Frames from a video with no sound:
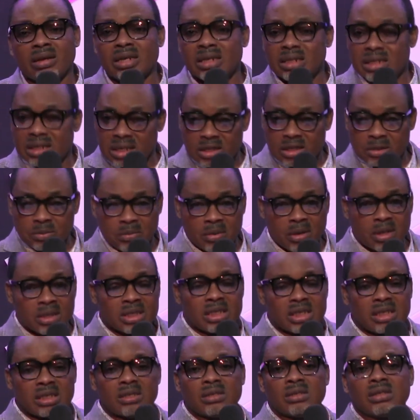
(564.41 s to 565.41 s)
the same spot
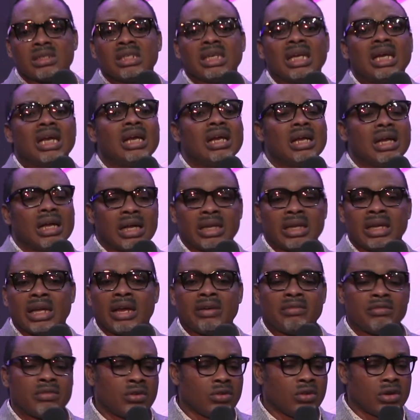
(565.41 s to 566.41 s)
till today and they
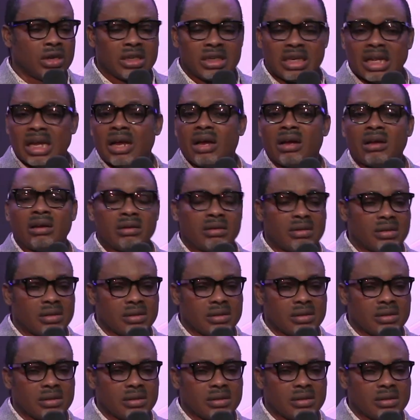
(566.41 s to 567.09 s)
haven't going down.